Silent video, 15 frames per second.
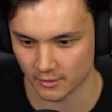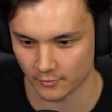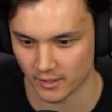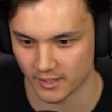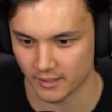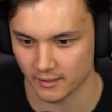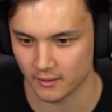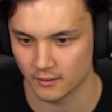it?
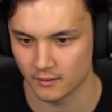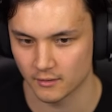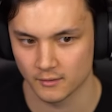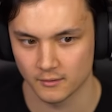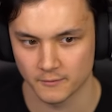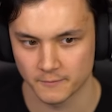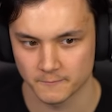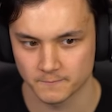Right here.
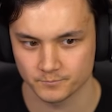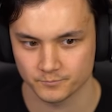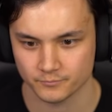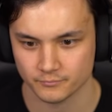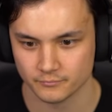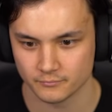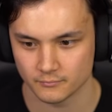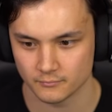
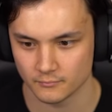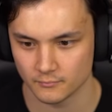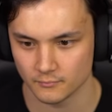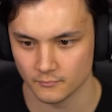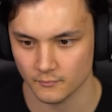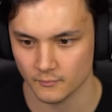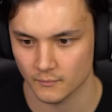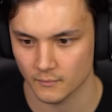36
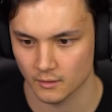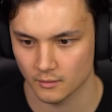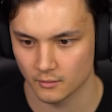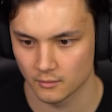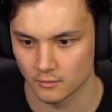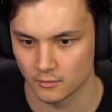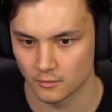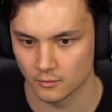meters that way.
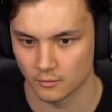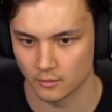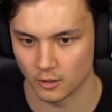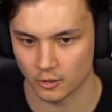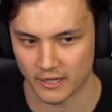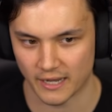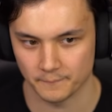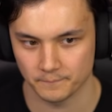
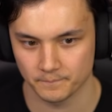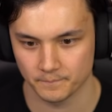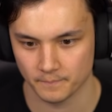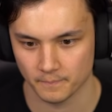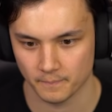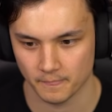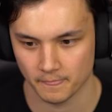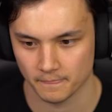Okay. 43
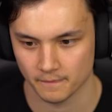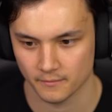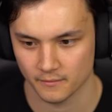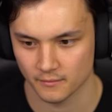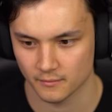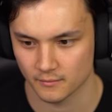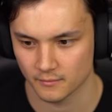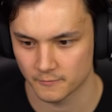meters that way.
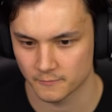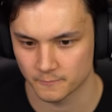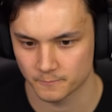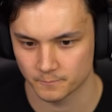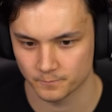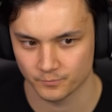Oh, this way.